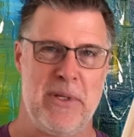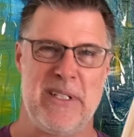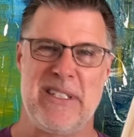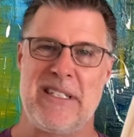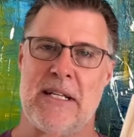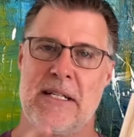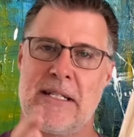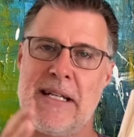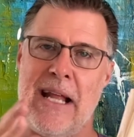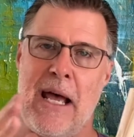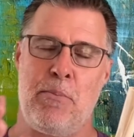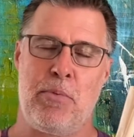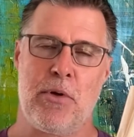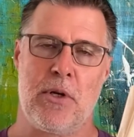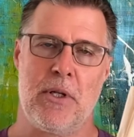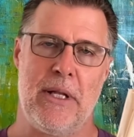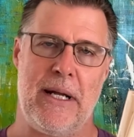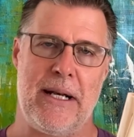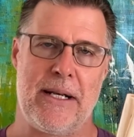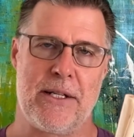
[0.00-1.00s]
just not put a
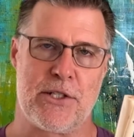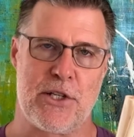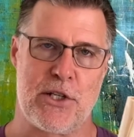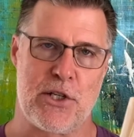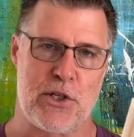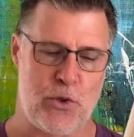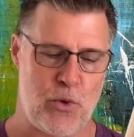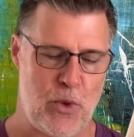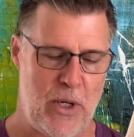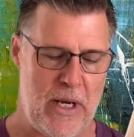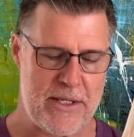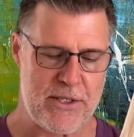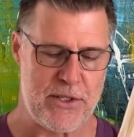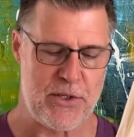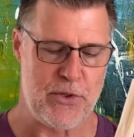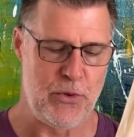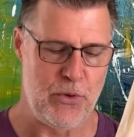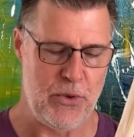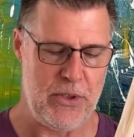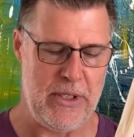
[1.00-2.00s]
lot of stress
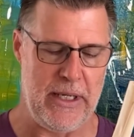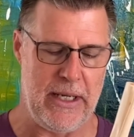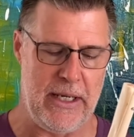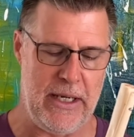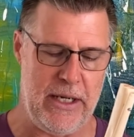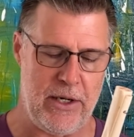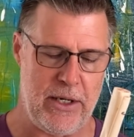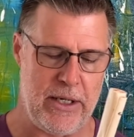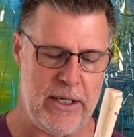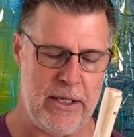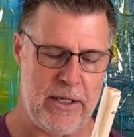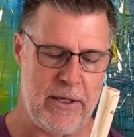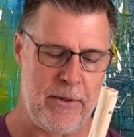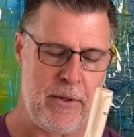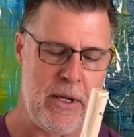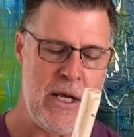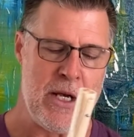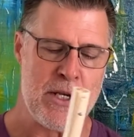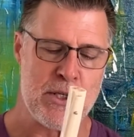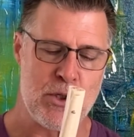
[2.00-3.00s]
through the area.
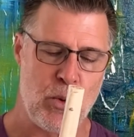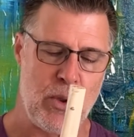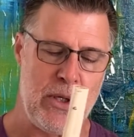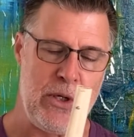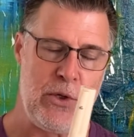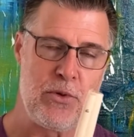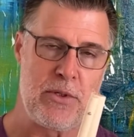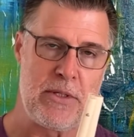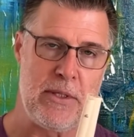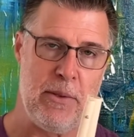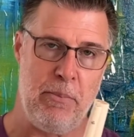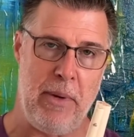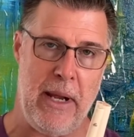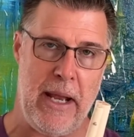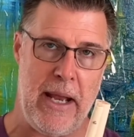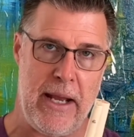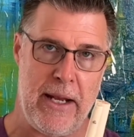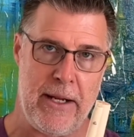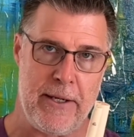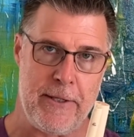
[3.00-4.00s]
So we used the
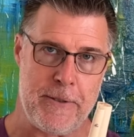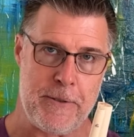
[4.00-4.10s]
band.